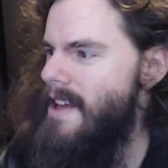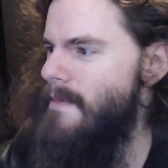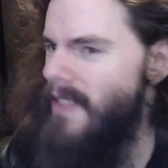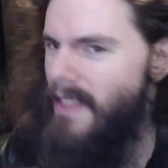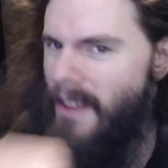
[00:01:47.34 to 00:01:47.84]

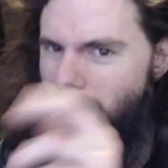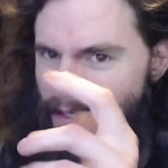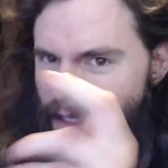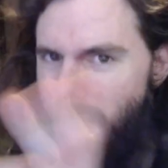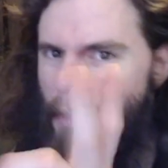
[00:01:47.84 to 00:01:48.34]
there is
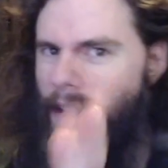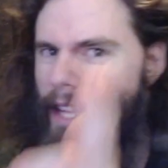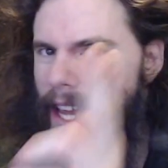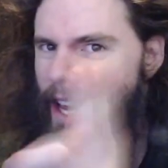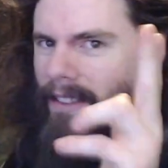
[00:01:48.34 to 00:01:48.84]

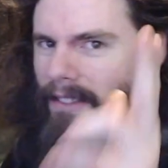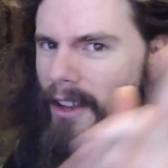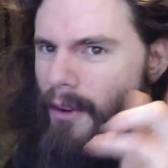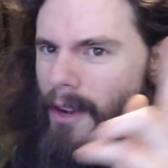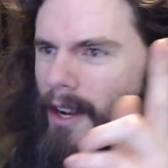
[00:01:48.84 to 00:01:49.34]
literally a
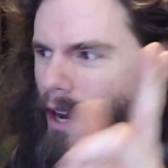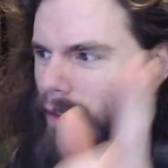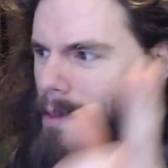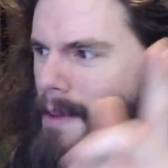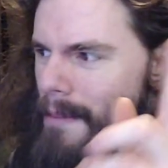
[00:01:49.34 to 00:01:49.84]
secret
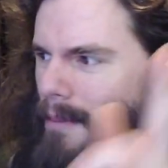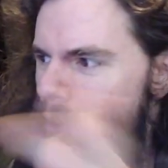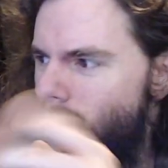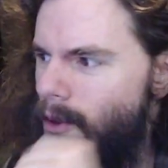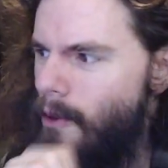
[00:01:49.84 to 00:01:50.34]
government
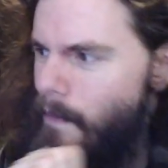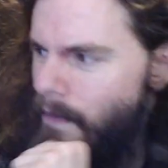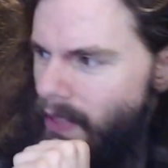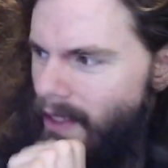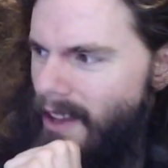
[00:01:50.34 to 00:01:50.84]
portal
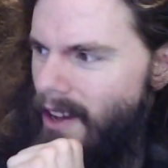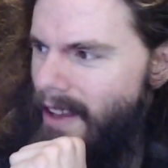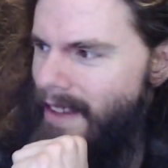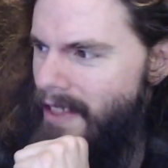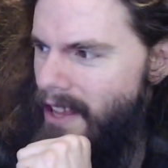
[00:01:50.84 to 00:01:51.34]

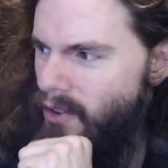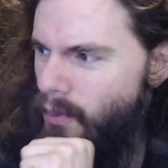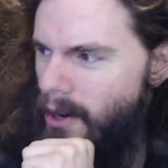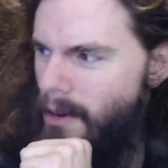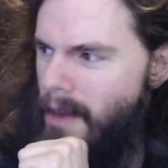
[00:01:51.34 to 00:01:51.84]
in the
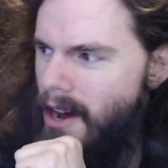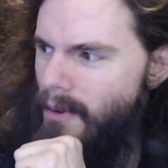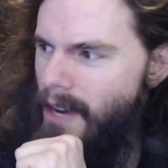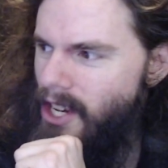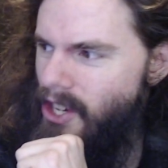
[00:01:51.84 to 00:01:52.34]
Twitter
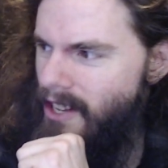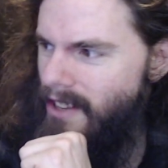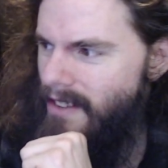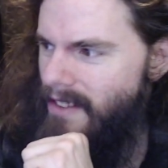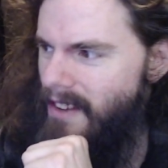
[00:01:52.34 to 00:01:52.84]

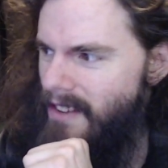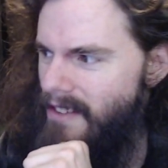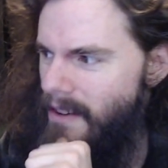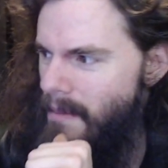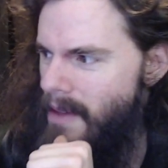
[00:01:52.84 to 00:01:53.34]
moderation
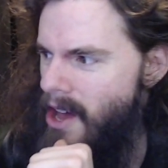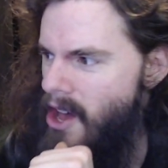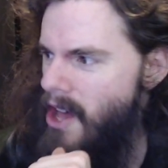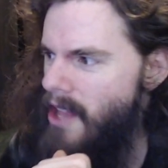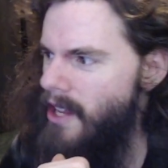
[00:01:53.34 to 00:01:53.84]
system
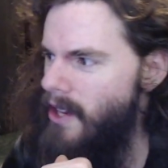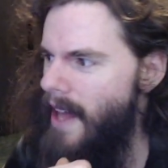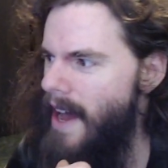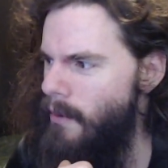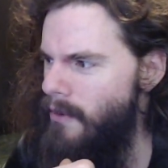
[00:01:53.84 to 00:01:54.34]
that
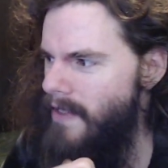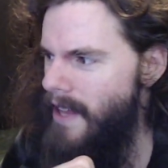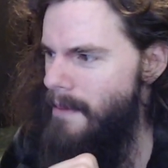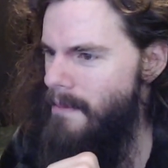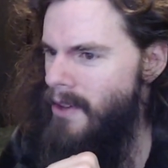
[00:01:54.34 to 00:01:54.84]
allows
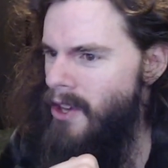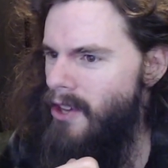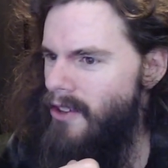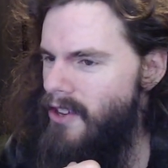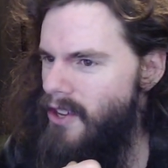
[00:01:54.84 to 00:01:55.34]
them
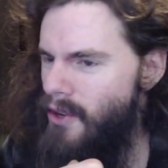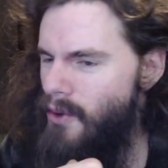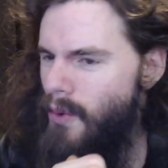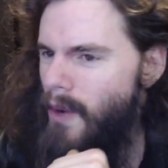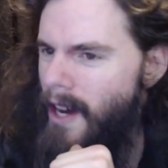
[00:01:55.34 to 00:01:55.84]

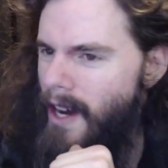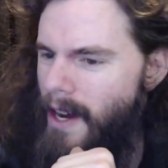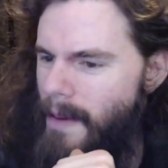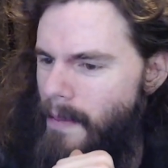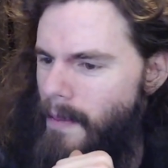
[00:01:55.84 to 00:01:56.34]
to
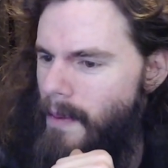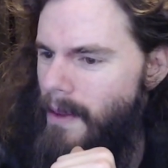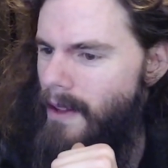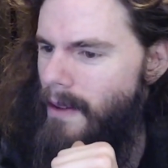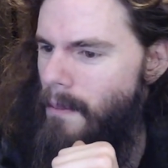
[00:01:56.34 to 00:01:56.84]
um,
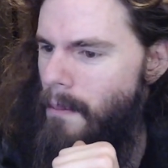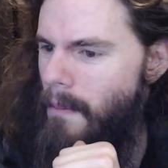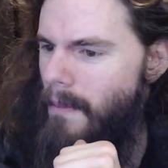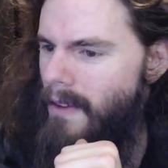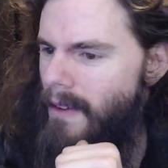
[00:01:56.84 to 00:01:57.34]

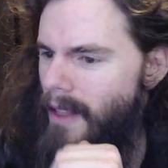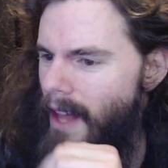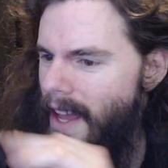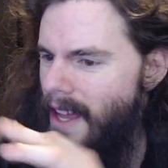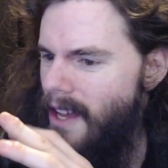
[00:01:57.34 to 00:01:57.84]

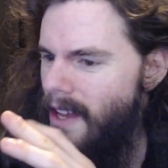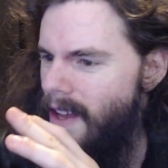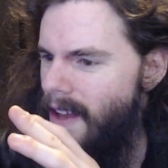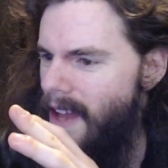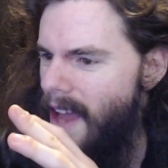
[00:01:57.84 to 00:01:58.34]
like
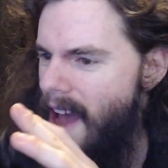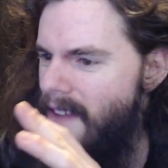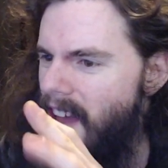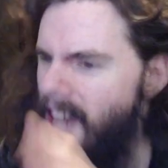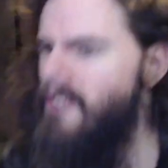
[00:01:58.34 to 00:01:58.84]

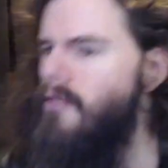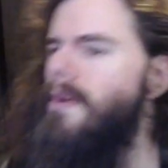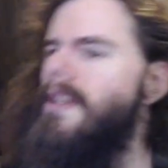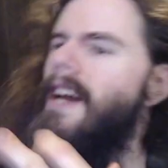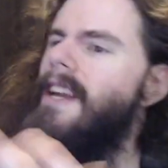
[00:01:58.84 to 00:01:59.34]
have
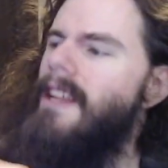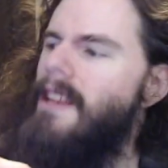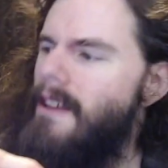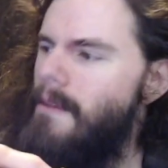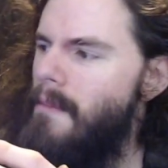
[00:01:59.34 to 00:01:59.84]

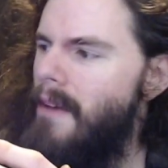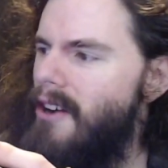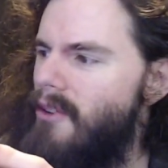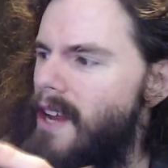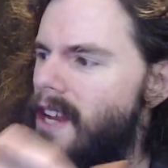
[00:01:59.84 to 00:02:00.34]
expedited
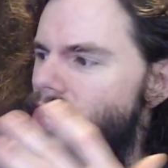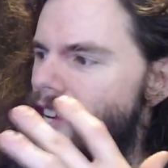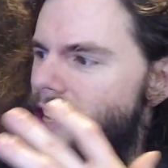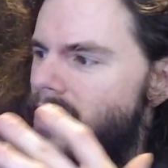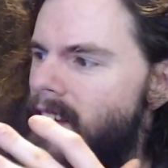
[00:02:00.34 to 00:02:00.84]

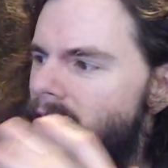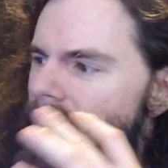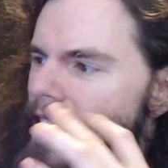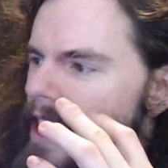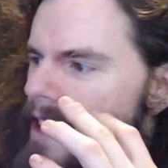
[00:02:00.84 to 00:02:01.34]
moderation
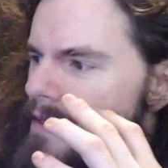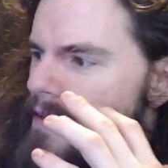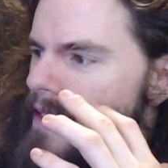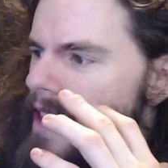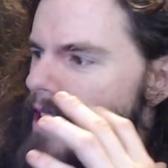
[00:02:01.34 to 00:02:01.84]
if
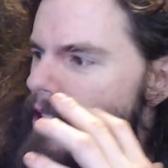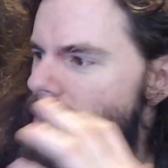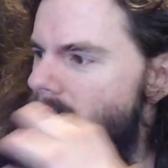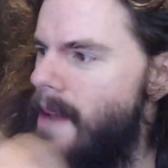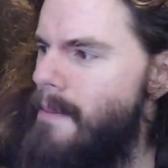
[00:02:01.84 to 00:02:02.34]
they
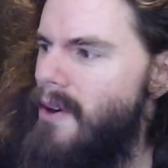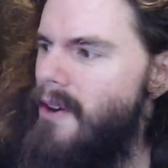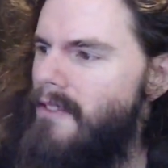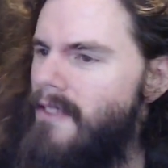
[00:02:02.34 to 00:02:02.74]
are a person